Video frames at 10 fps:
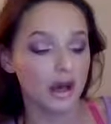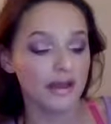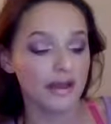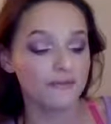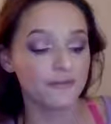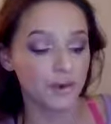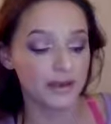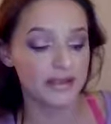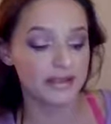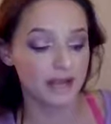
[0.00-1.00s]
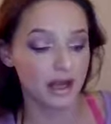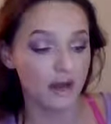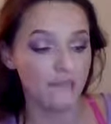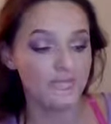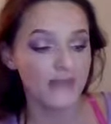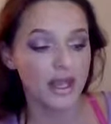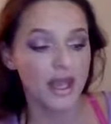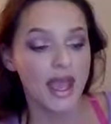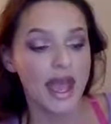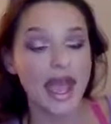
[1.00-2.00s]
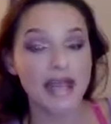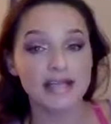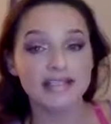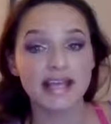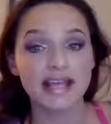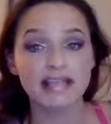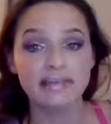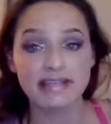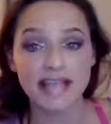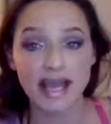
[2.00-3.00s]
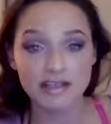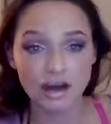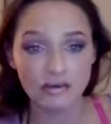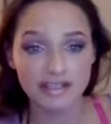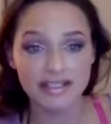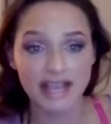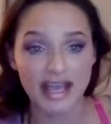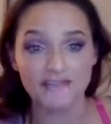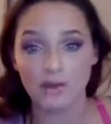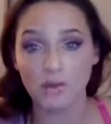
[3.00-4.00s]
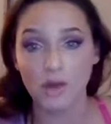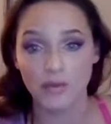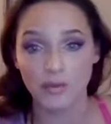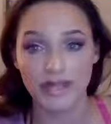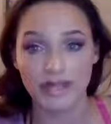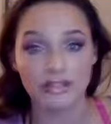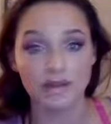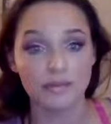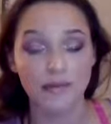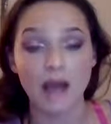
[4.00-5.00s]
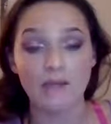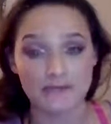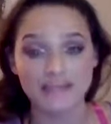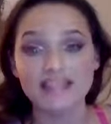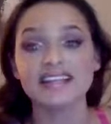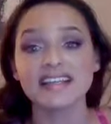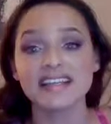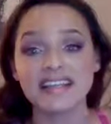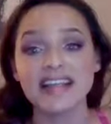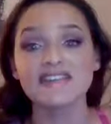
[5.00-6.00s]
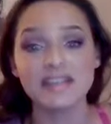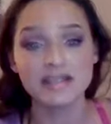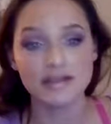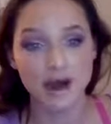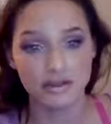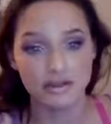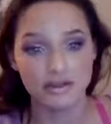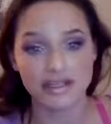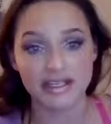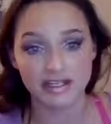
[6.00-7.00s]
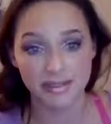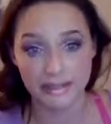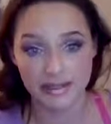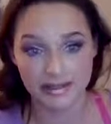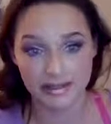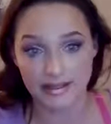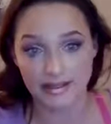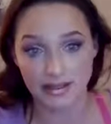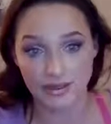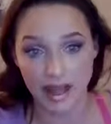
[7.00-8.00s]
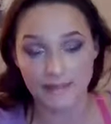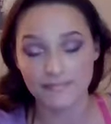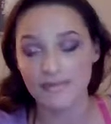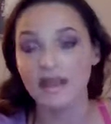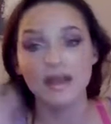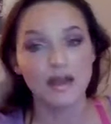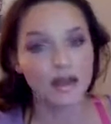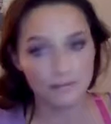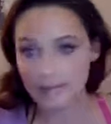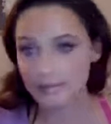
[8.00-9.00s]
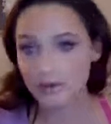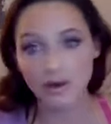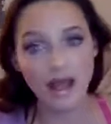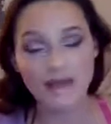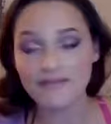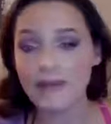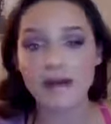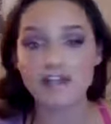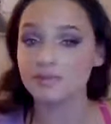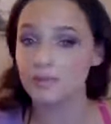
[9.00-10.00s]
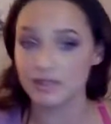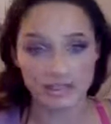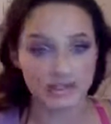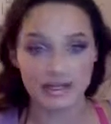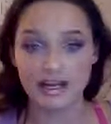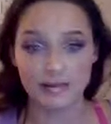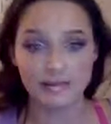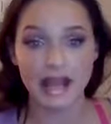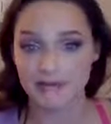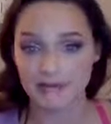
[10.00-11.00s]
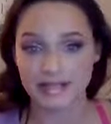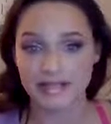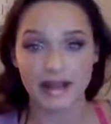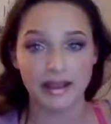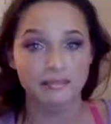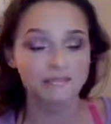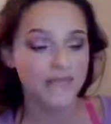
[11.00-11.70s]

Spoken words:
like 4 days ago, and I set it to be $10 a day for 1 week. So I'm investing $70 into my business, okay? Maybe you don't have that much, but just hear me out for a second.